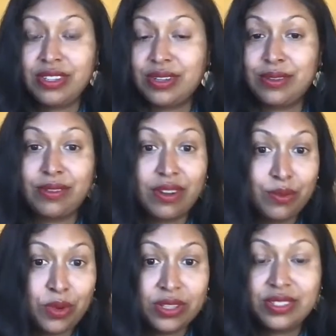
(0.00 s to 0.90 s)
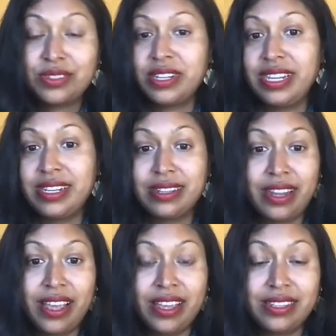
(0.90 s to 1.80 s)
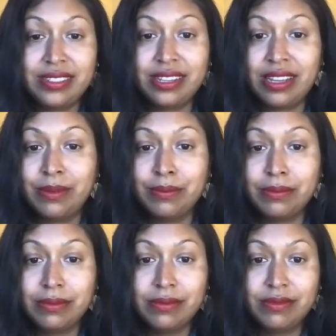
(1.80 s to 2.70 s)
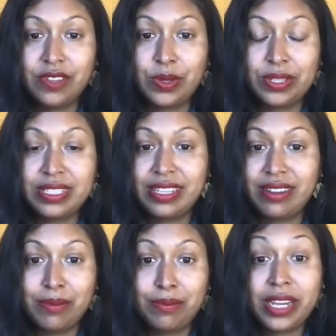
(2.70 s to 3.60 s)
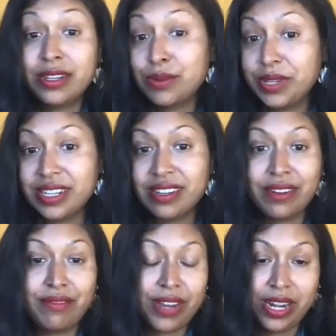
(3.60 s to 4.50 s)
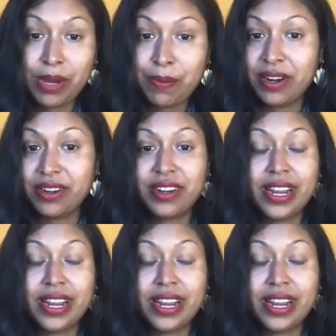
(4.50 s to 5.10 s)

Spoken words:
on Wall Street and focusing on my career and finding my partner.